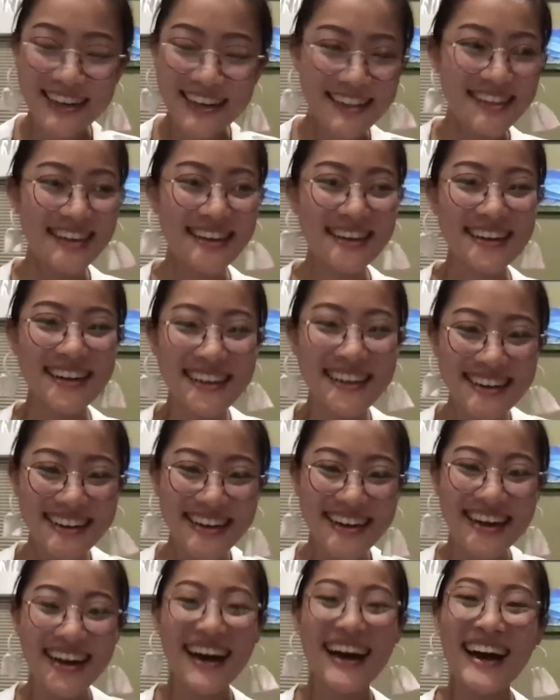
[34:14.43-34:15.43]
Like
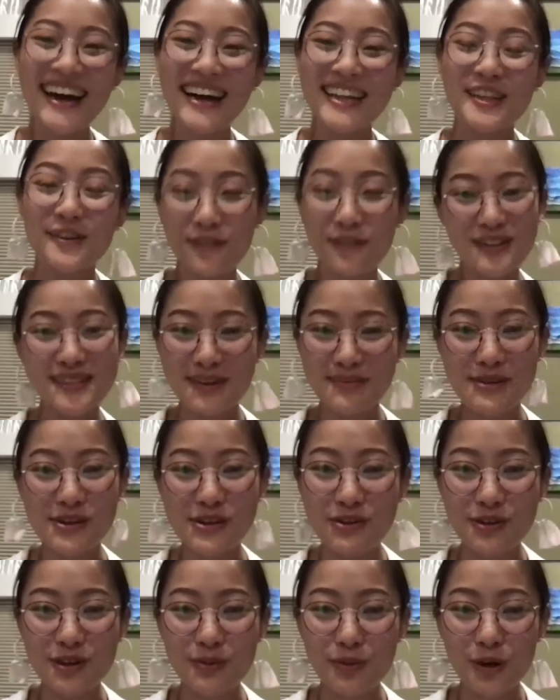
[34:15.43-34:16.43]
the first time you
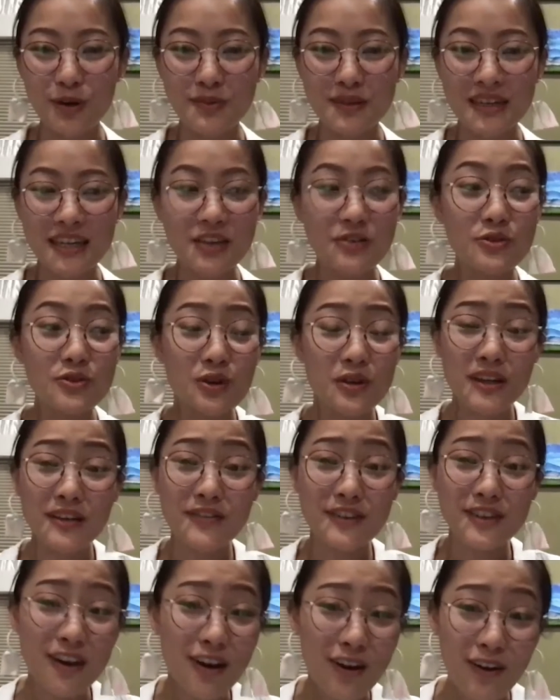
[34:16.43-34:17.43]
go to a board meeting, you don't
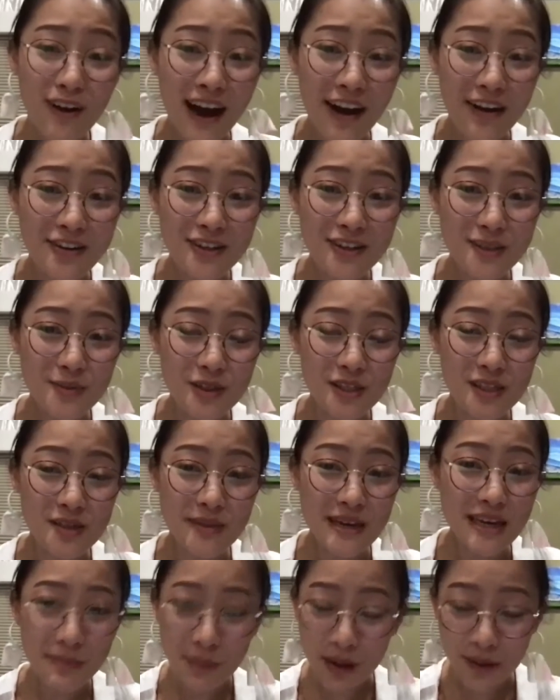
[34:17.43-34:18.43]
even know how you're supposed to
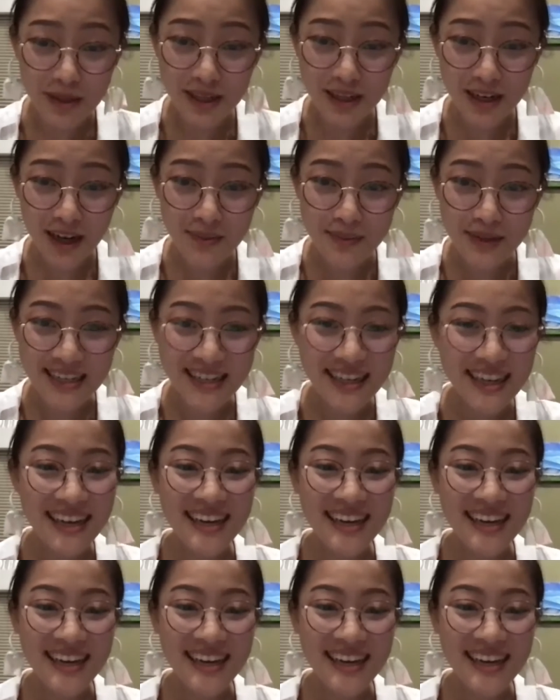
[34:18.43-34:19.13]
make public comment.